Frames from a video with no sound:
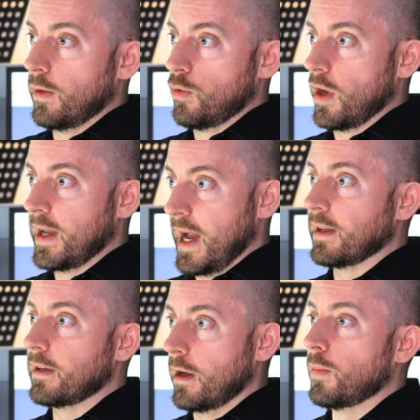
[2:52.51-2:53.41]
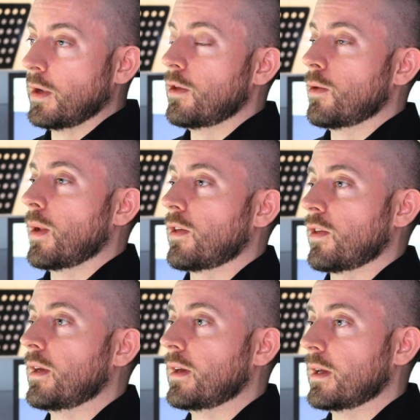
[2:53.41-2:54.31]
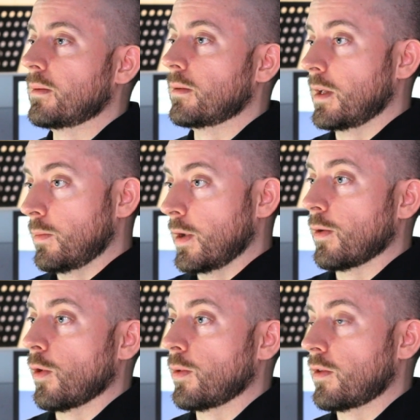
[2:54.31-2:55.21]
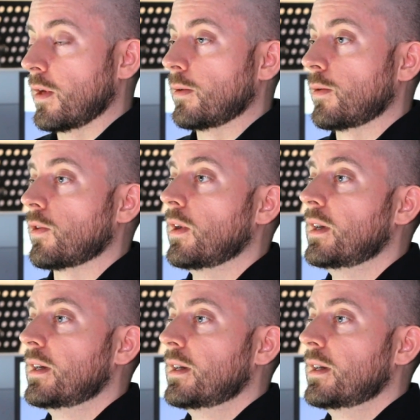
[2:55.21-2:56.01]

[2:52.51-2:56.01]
the gigantic companies you may see in bigger urban centers.